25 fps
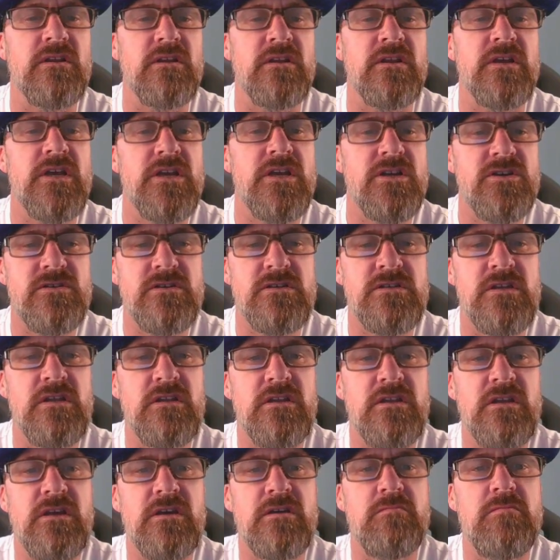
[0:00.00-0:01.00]
the interesting
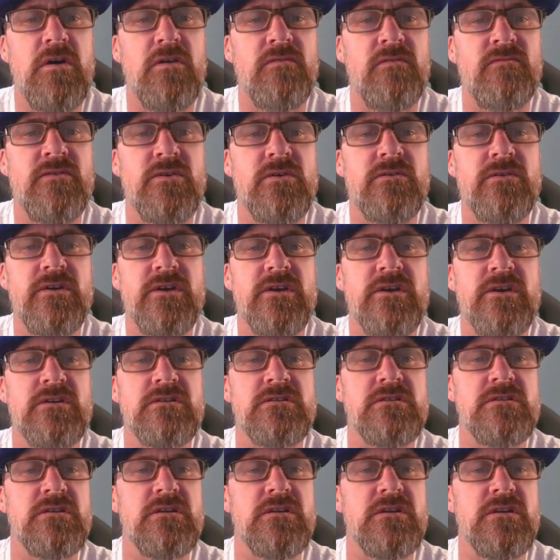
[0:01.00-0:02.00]
thing about Viori
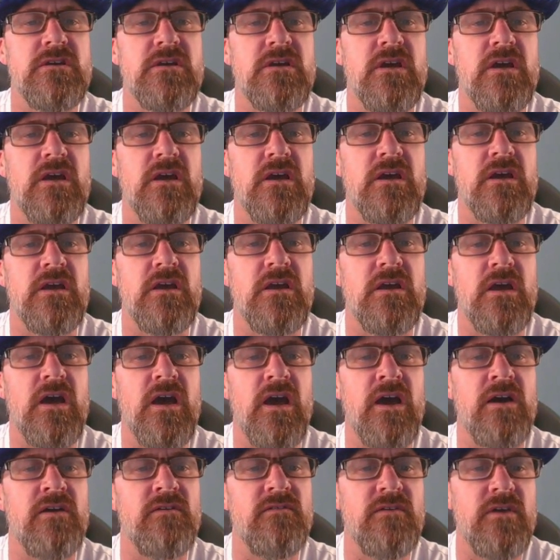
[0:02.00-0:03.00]
is
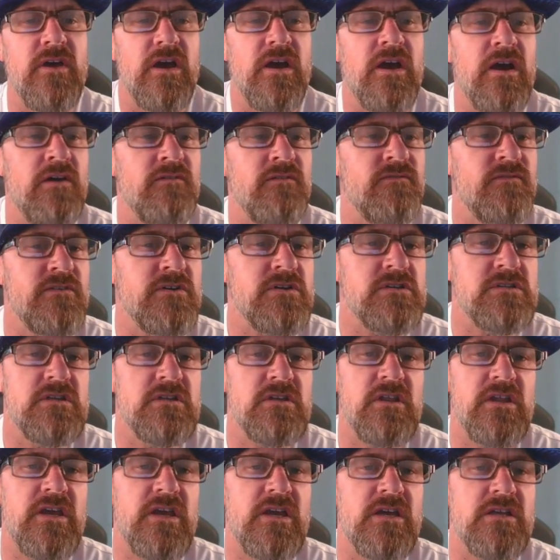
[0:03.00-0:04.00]
at first
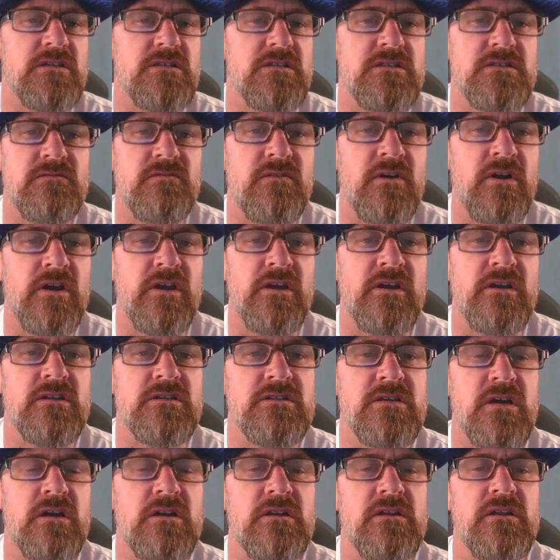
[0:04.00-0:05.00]
glance, right, it's
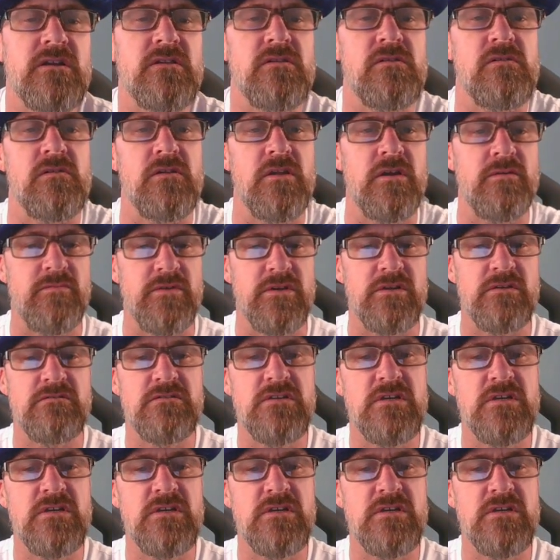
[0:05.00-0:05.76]
kind of like Lululemon.